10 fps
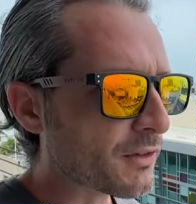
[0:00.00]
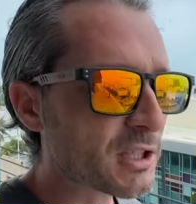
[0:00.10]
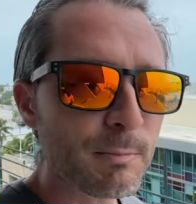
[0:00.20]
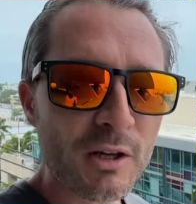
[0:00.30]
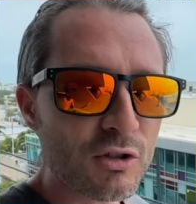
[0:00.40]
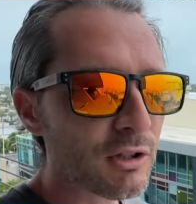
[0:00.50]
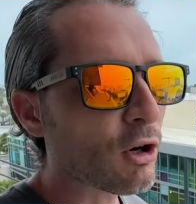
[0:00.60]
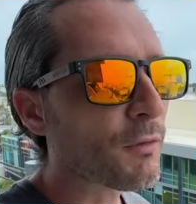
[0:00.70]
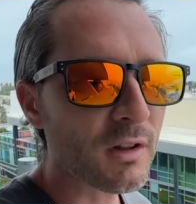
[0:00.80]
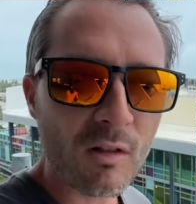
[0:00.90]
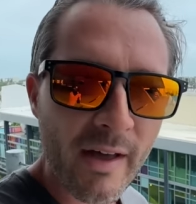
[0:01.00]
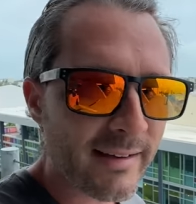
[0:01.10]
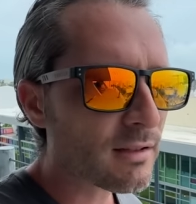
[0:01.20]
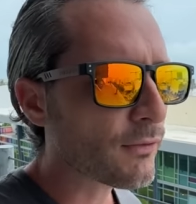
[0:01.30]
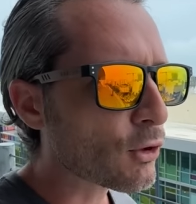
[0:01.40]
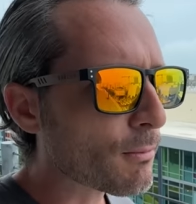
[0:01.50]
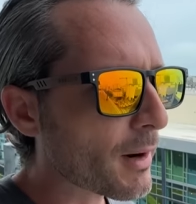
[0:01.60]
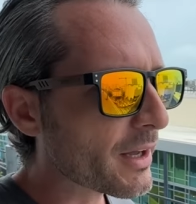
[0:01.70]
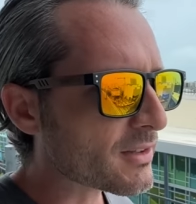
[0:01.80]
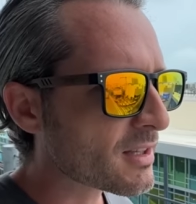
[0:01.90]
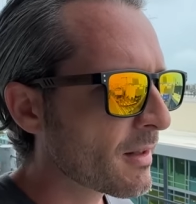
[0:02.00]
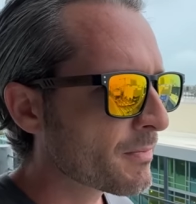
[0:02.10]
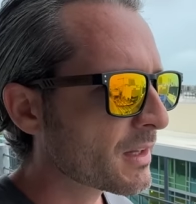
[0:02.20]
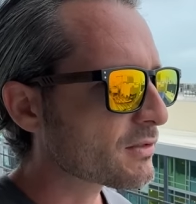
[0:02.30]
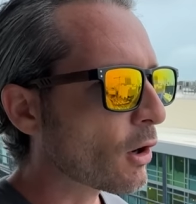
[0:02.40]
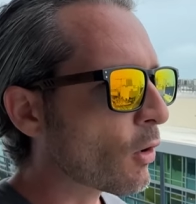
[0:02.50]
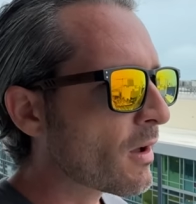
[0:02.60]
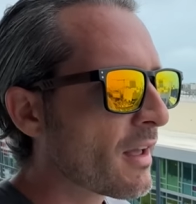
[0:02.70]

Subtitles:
especially over the last few months. So